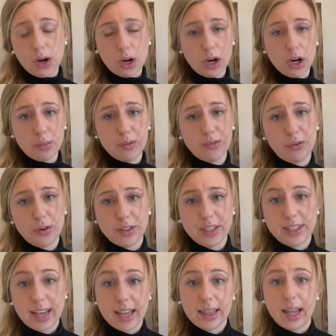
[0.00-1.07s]
occur before
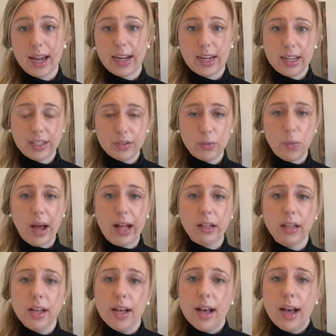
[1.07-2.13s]
the deadline as
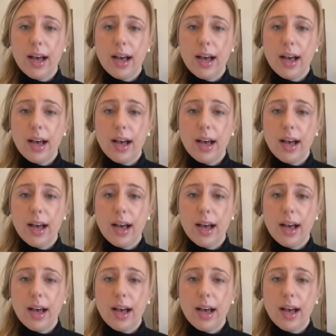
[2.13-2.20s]
well.